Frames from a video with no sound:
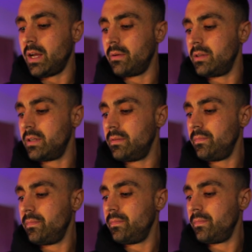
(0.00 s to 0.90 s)
I get what you're saying.
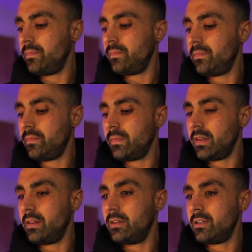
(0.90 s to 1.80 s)

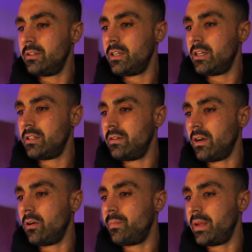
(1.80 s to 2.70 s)
The association. Yeah.
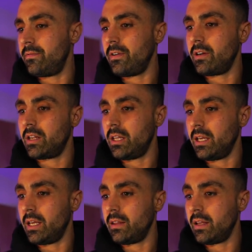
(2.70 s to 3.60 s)
I'll be very
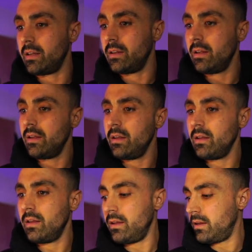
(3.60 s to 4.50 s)
clear then
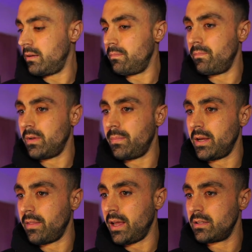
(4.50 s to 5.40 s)
um,
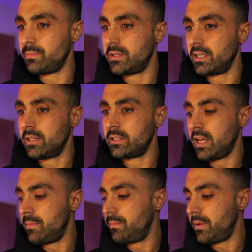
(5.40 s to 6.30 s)
about that particular
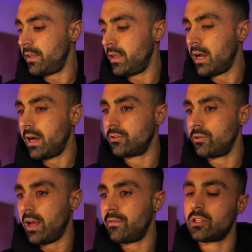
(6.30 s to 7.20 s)
statement, but the uh,
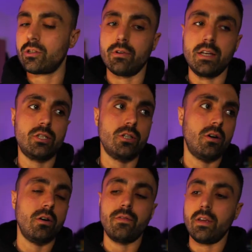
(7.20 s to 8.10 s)
do have a
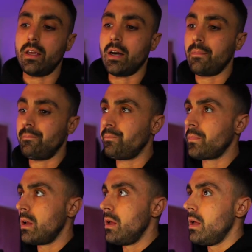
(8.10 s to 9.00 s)
screenshot of the um,
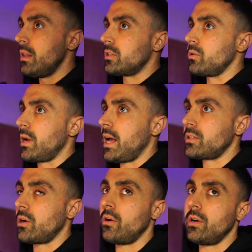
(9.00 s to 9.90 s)
the
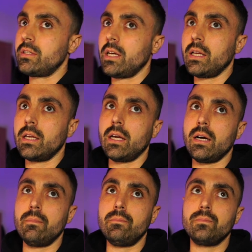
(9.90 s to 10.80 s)
slaughterhouse owner telling
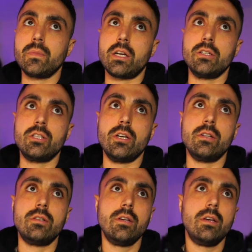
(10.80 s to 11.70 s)
um, a
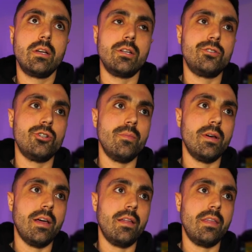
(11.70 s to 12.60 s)
concerned
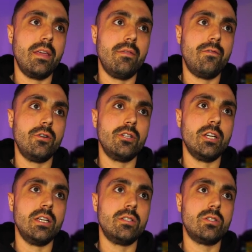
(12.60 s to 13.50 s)
consumer that the
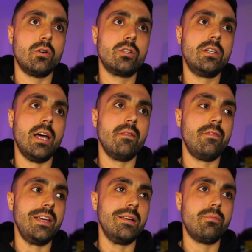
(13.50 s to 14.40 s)
footage is doctored and
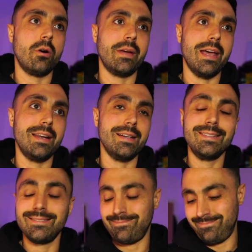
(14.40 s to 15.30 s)
vegan propaganda.